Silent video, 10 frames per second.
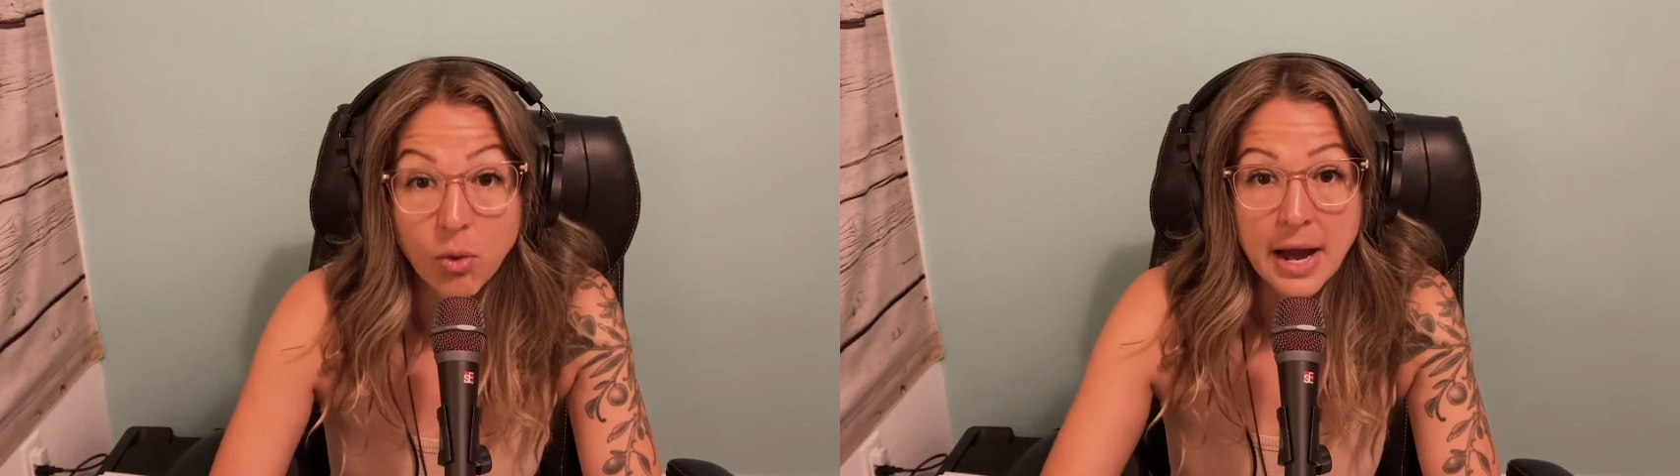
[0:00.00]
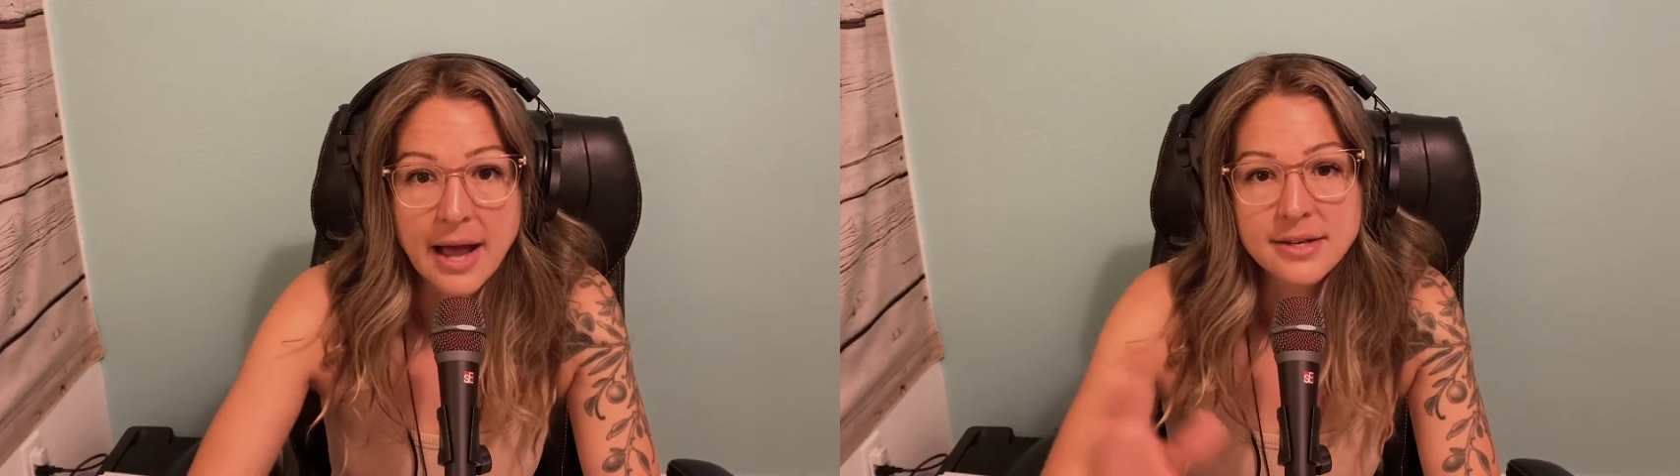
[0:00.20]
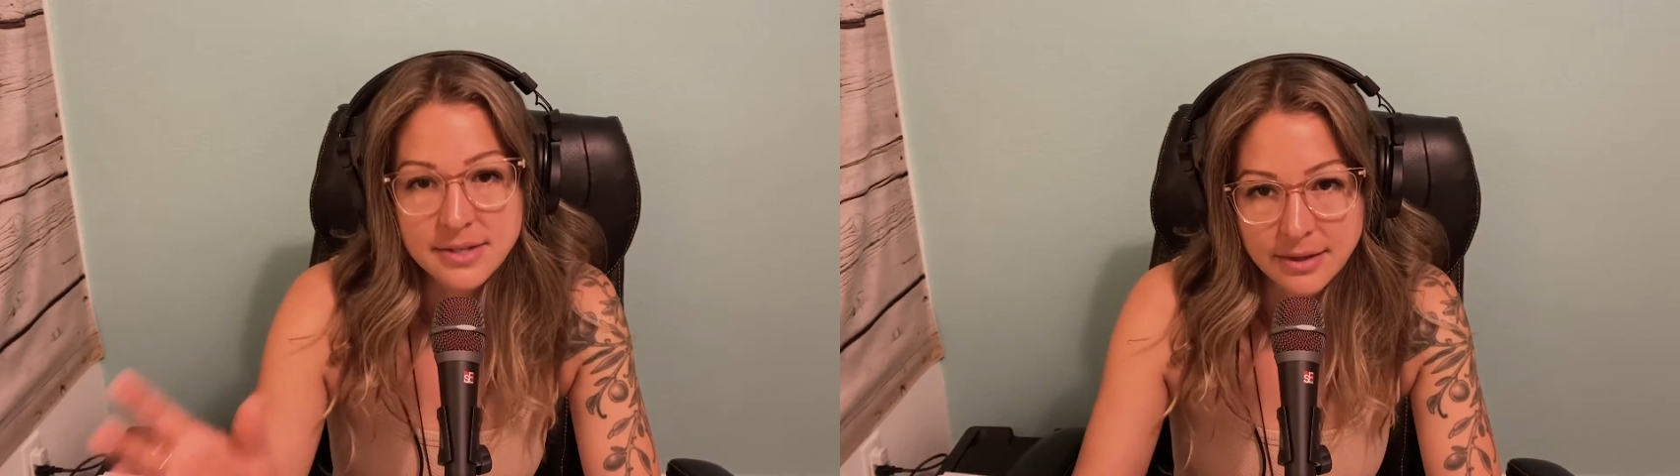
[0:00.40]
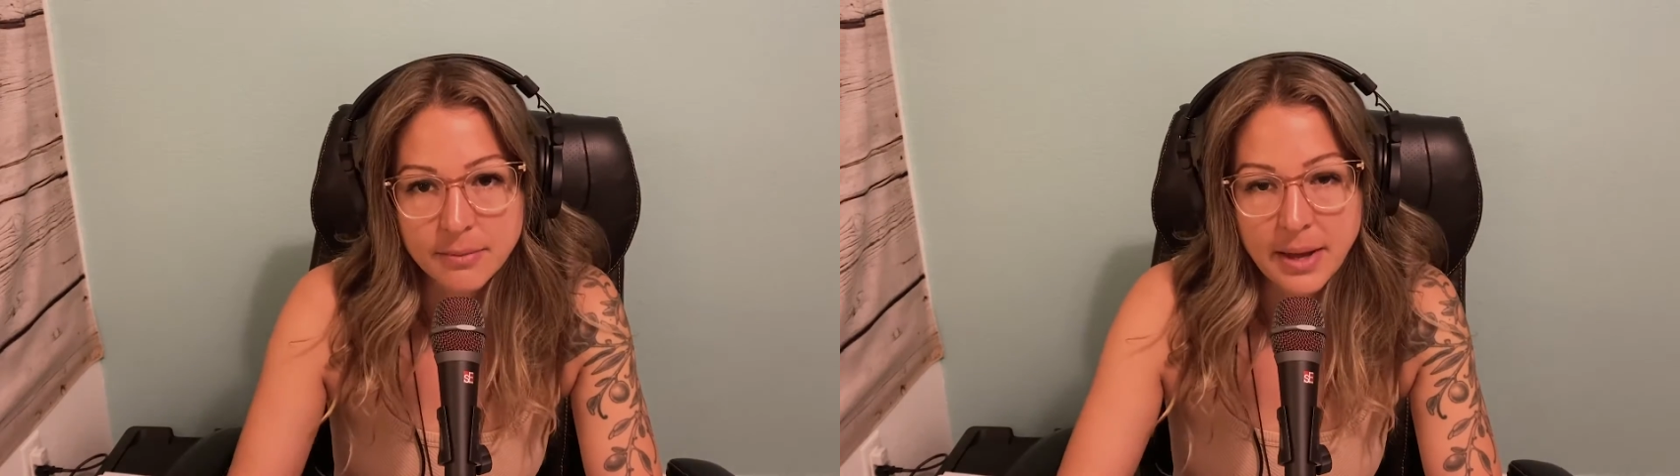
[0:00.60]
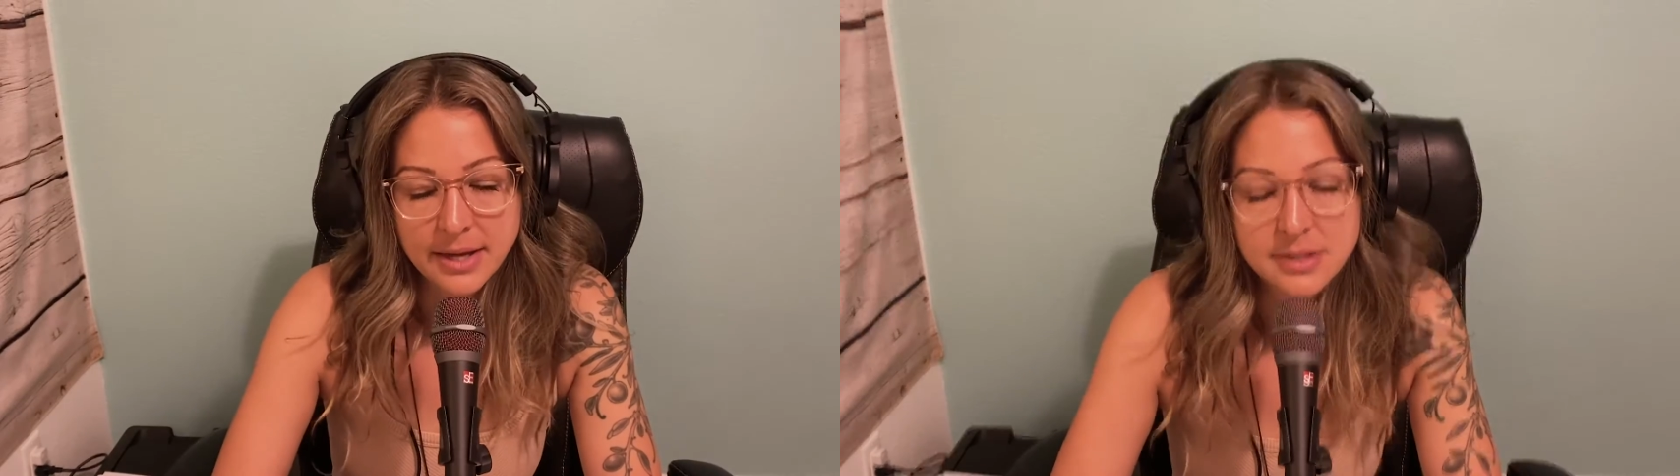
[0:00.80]
or has in
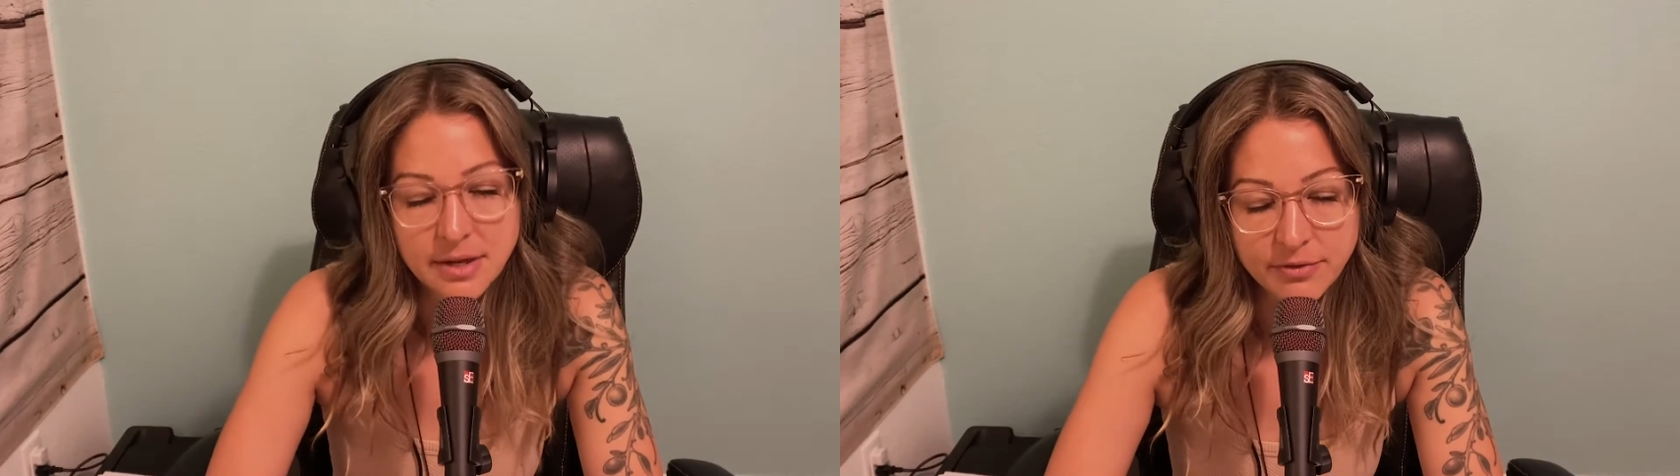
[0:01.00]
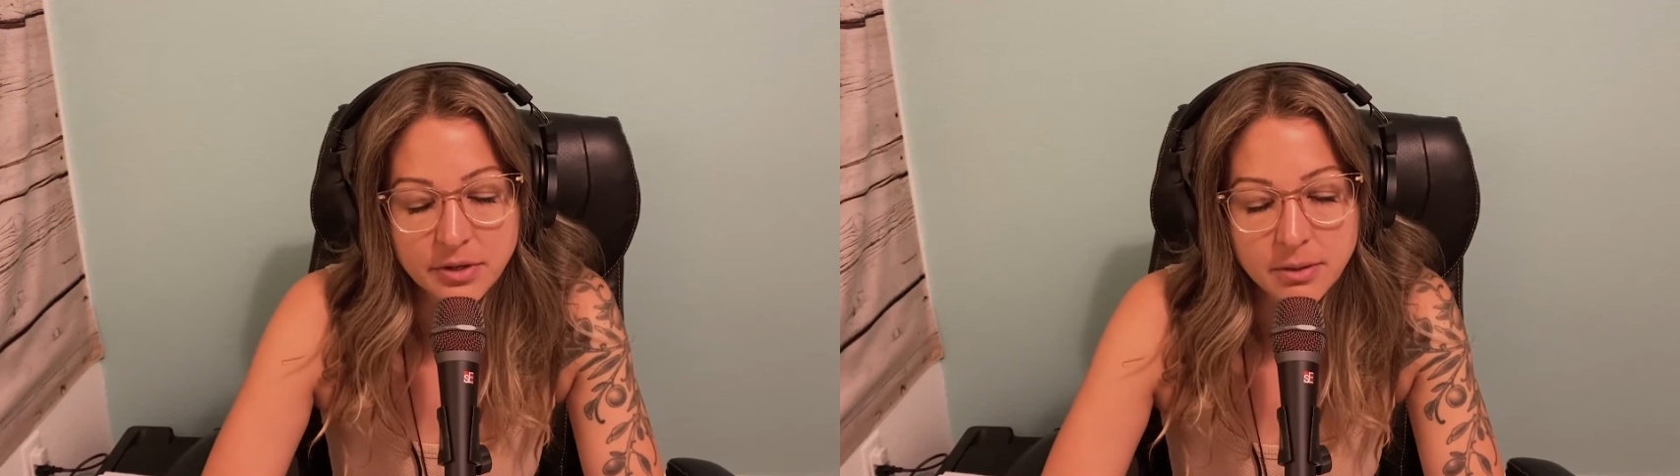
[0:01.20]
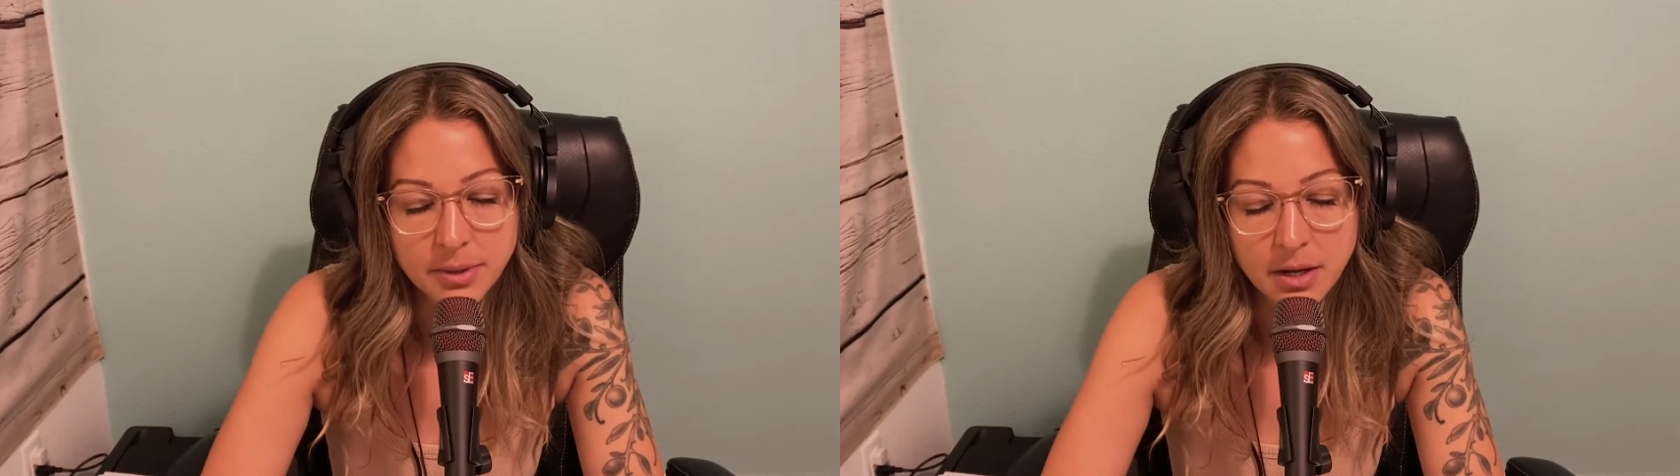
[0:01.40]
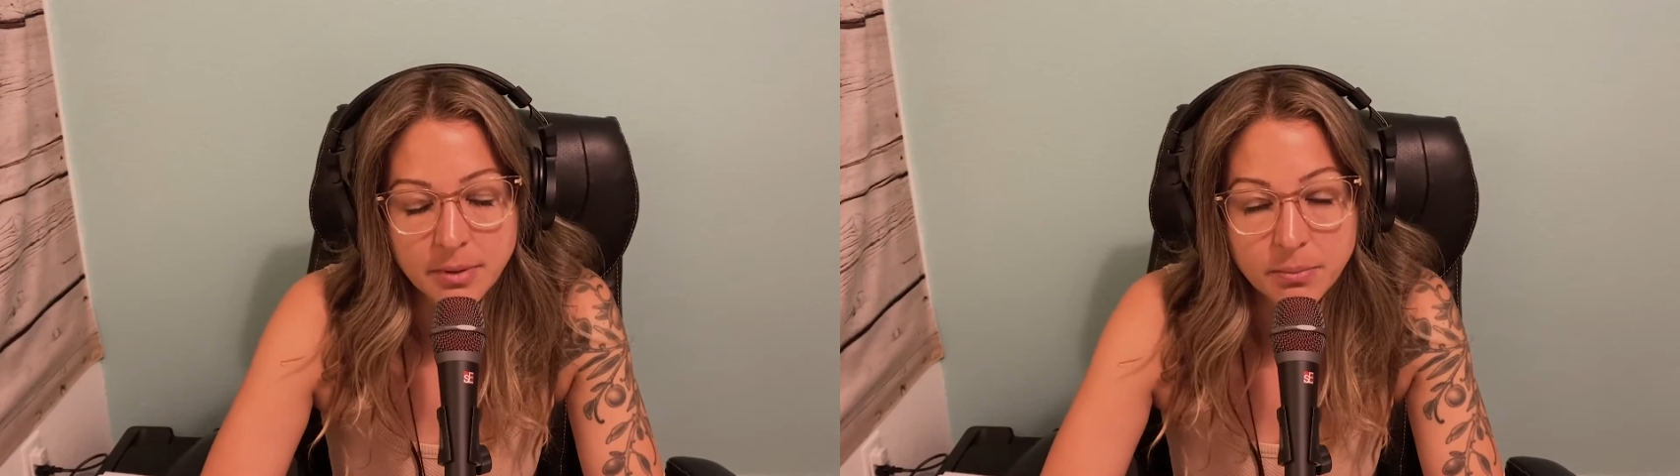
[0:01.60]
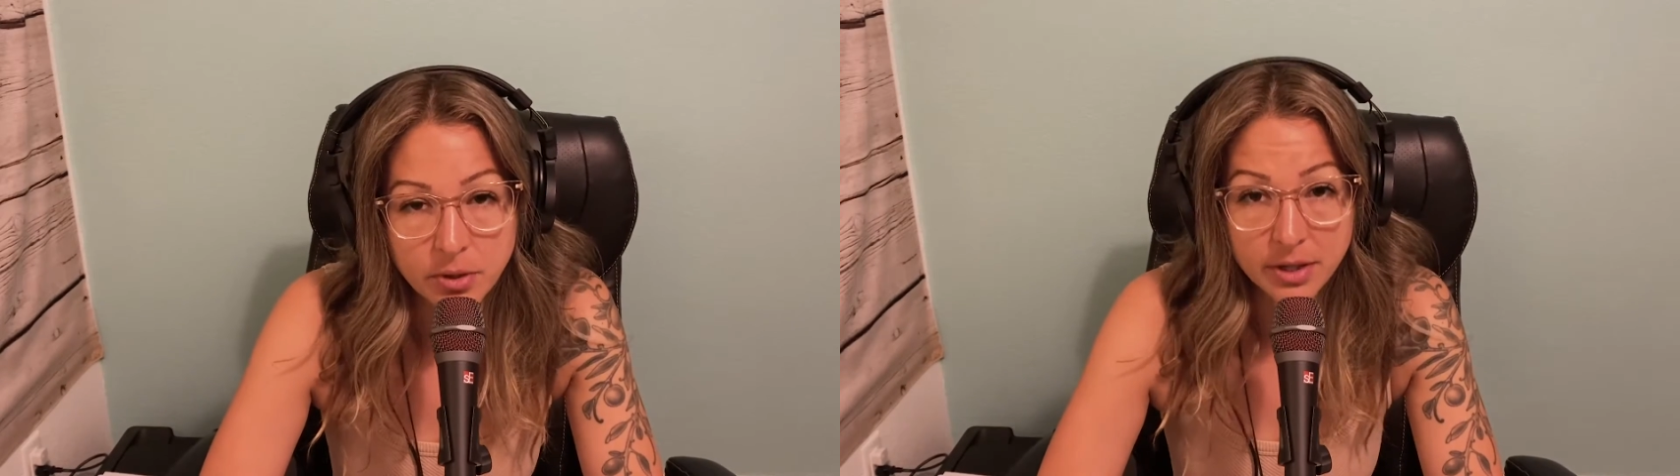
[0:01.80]
the past definitely
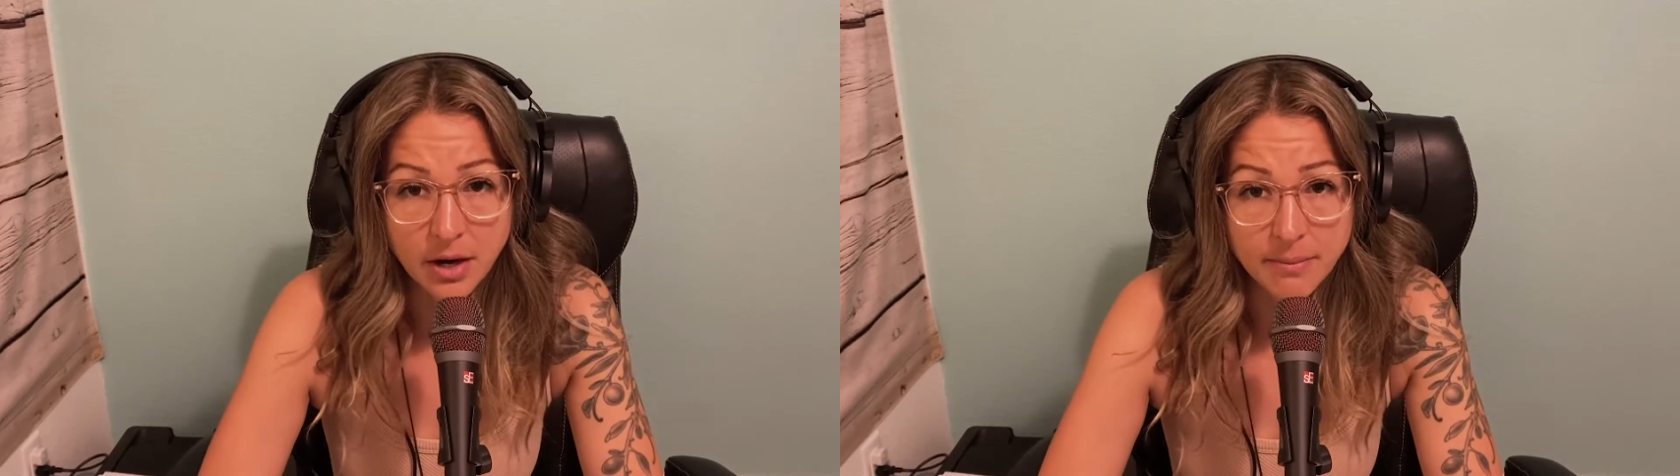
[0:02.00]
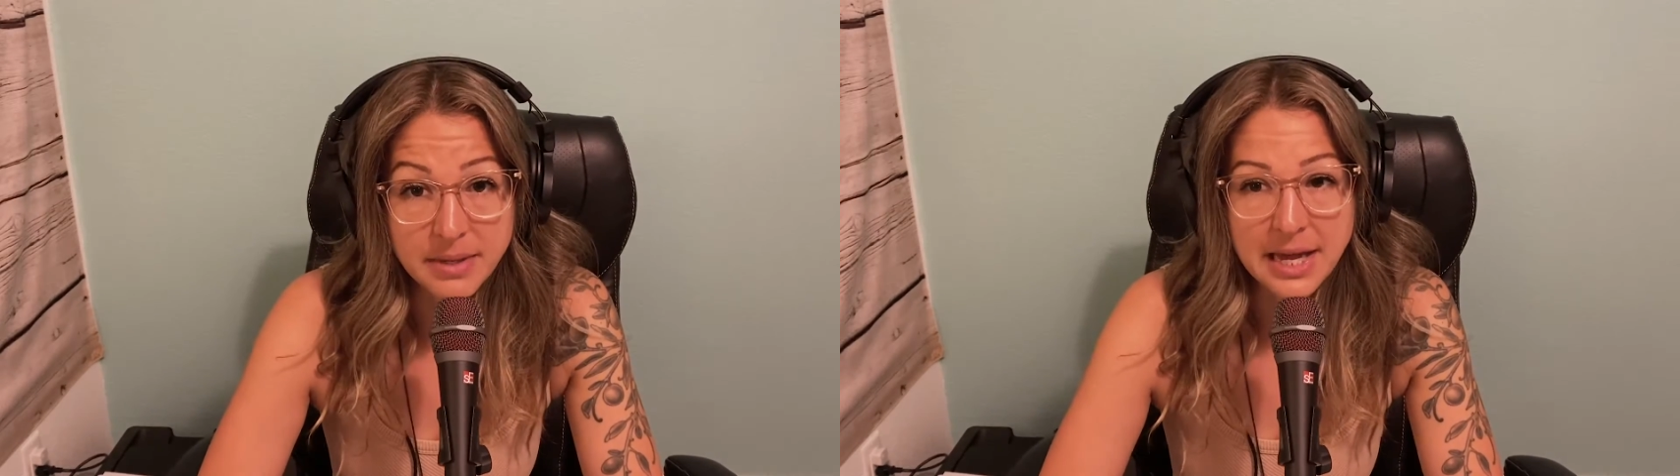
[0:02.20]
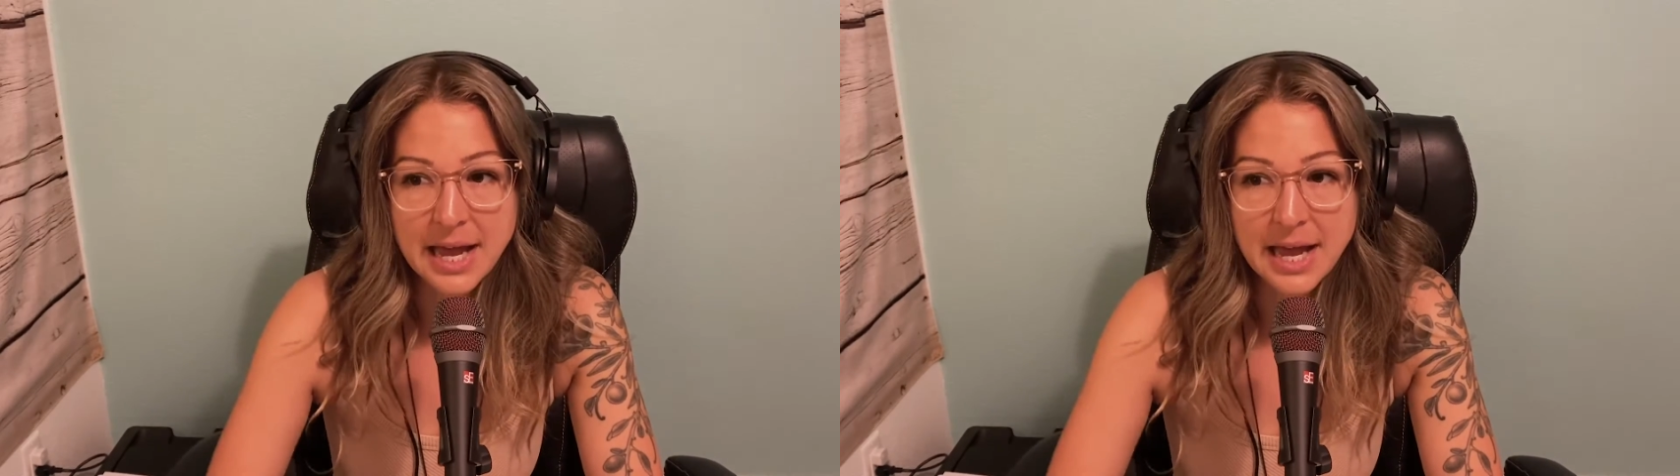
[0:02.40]
become a burden on me.